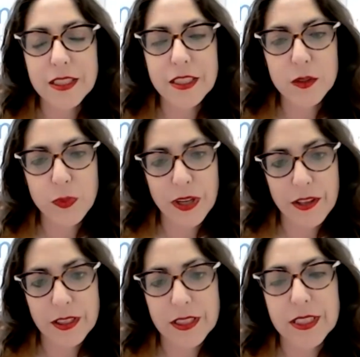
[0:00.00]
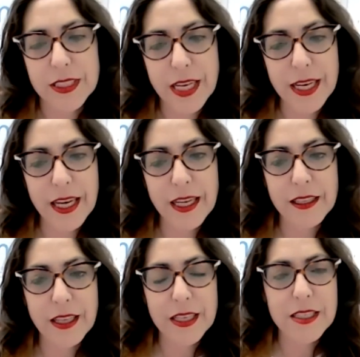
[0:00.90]
This is one thing.
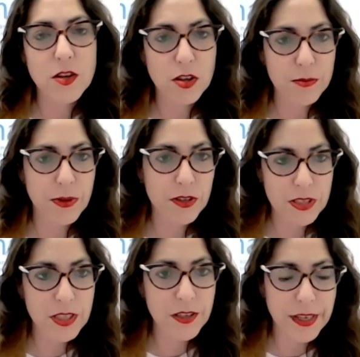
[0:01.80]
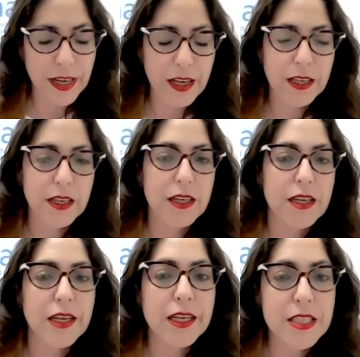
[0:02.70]
Second, let's talk about Syria.
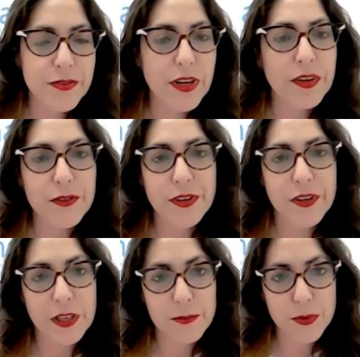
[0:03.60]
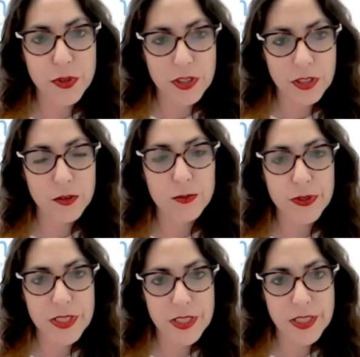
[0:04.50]
It's very, very important to
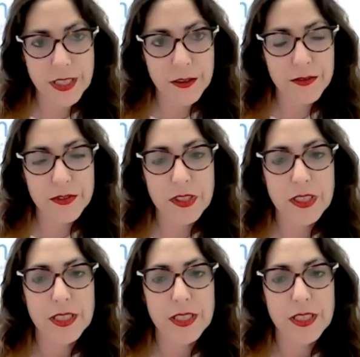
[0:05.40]
preserve